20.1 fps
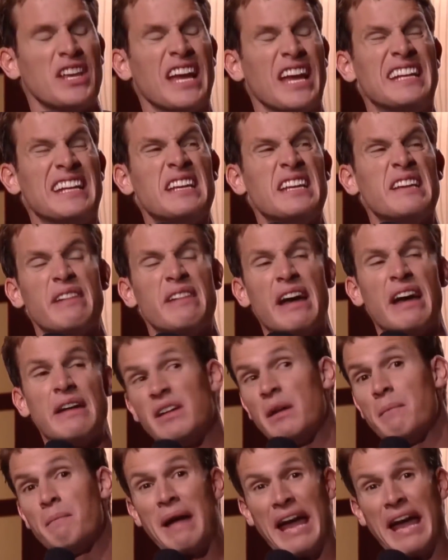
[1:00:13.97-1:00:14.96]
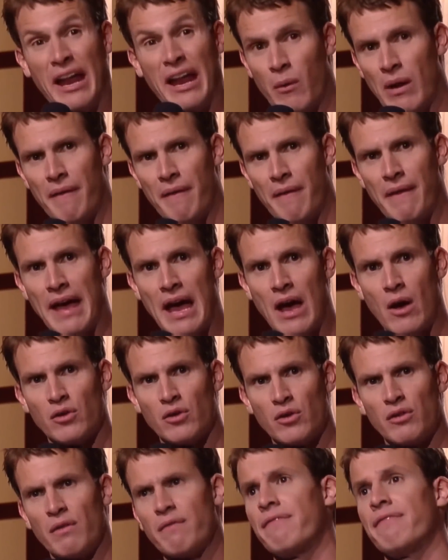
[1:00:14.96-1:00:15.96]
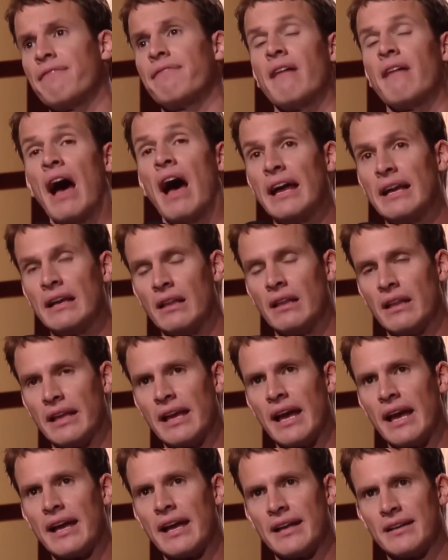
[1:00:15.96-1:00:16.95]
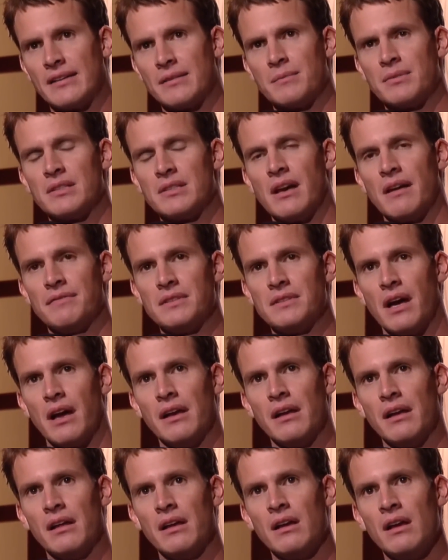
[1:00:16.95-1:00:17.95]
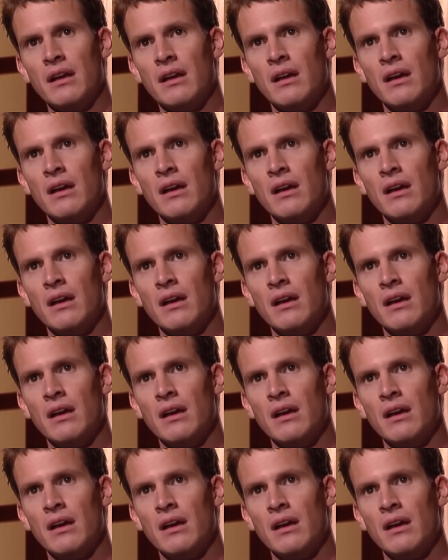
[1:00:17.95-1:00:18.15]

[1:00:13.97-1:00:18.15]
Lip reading: Just the idea of having a man around the house. Finally, I get some stuff done.